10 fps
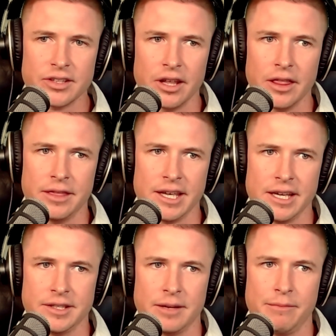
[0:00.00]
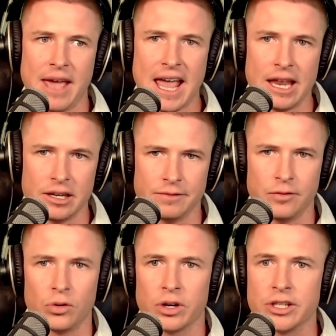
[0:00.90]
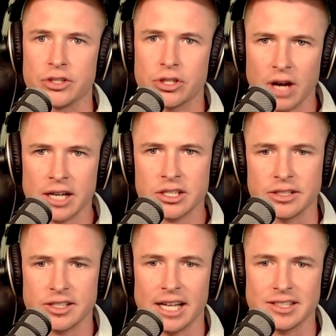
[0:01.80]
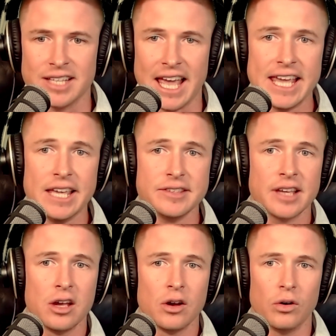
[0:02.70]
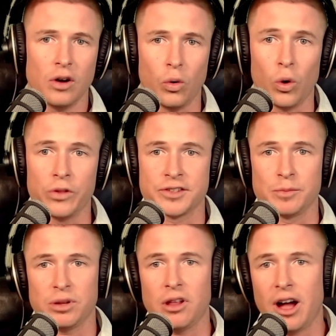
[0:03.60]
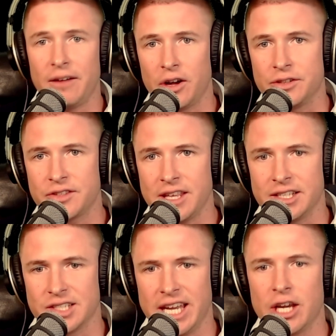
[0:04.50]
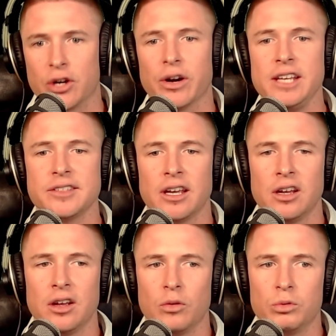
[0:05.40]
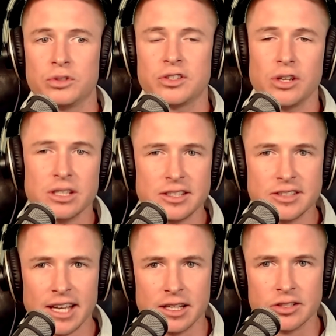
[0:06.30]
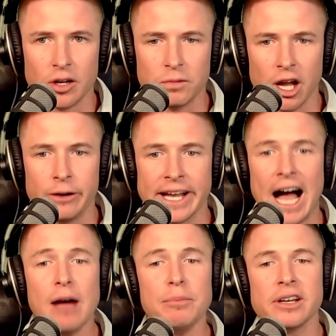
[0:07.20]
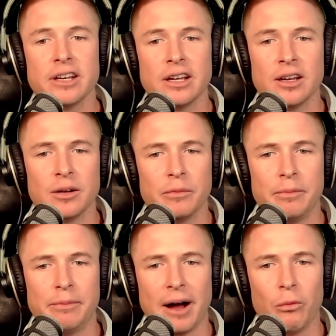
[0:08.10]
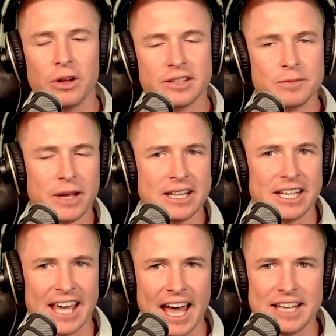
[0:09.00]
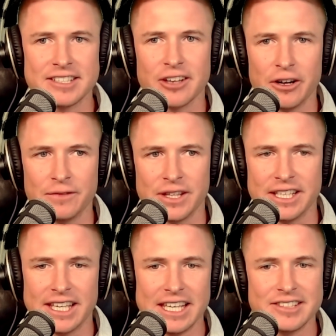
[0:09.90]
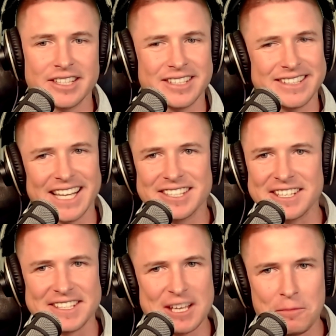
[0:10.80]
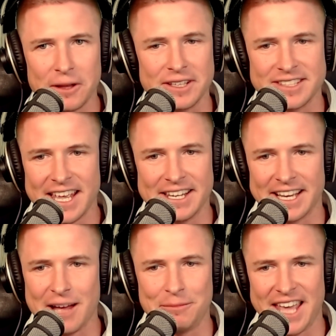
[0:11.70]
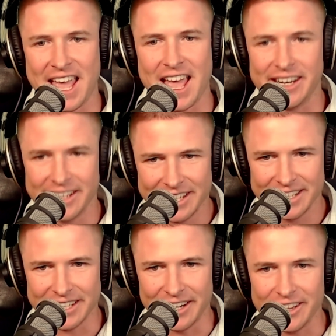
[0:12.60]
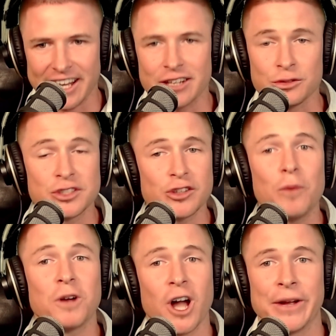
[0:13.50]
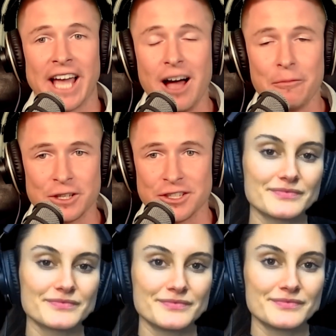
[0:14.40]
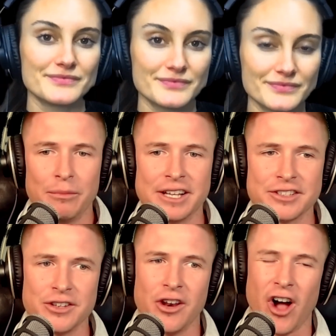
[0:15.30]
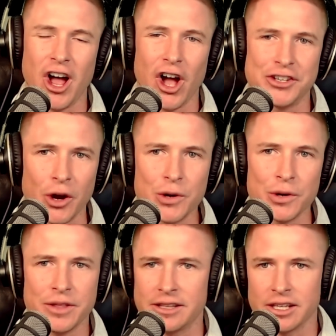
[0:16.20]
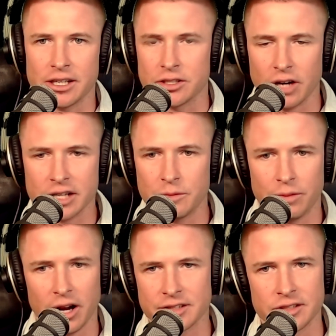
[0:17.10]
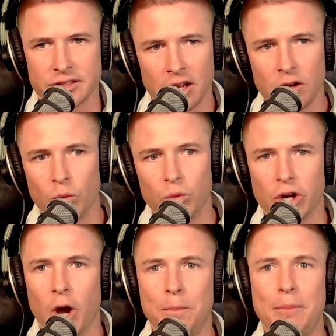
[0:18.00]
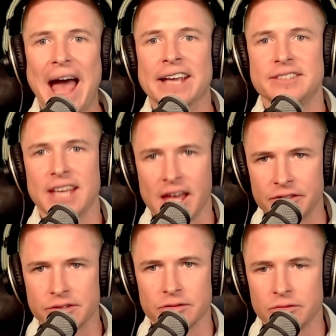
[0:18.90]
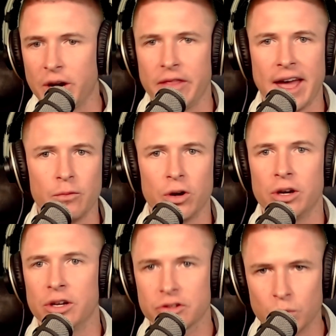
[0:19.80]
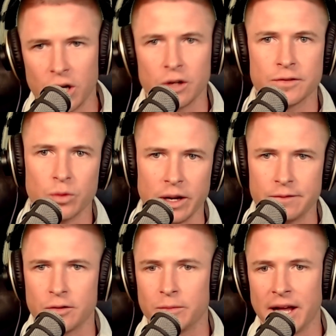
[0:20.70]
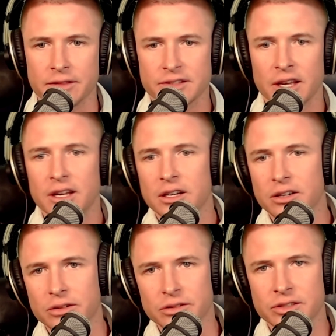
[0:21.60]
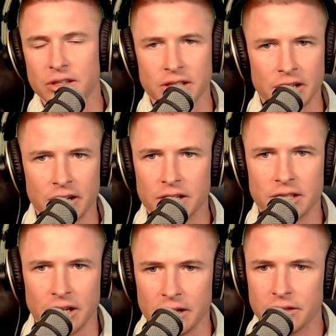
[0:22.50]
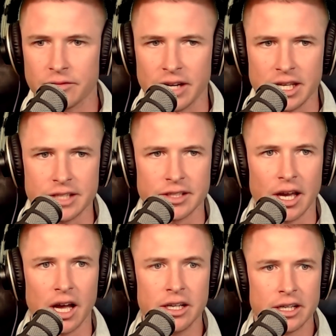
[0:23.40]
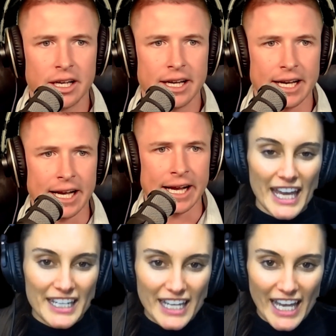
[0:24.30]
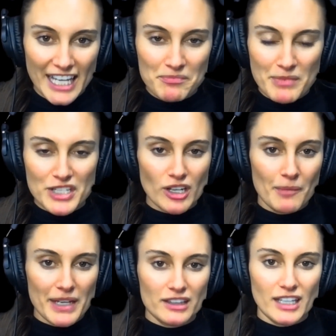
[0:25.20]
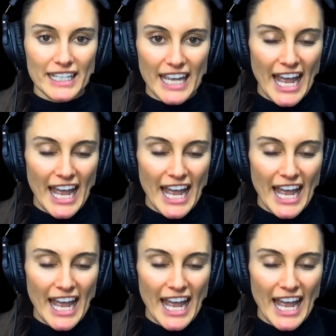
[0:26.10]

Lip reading: the demand for construction starts to ease or the supply of those things increase, we'll certainly see it stop going up. But what's been the case over the years is it doesn't typically tend to come down. It'll stop going up, which is great, but I don't think that construction prices will go back down to where they were 12, 24 months, or certainly not, 3 years ago. And Mitch, I mean, what's